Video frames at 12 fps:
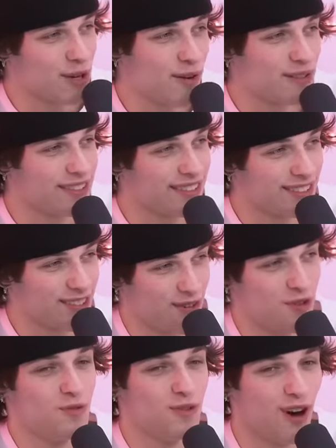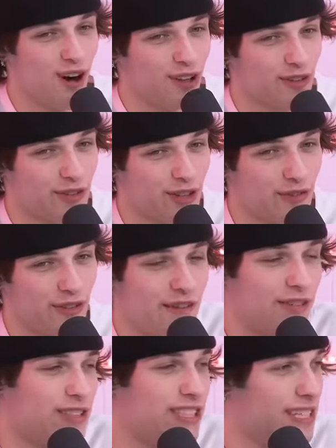go and uh, hoot and holler Sporting for
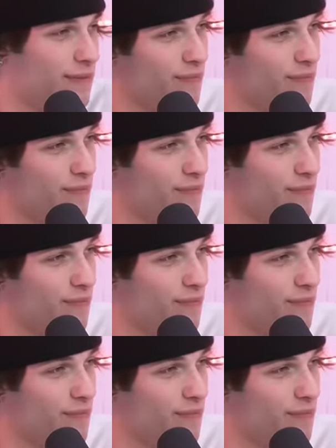events and,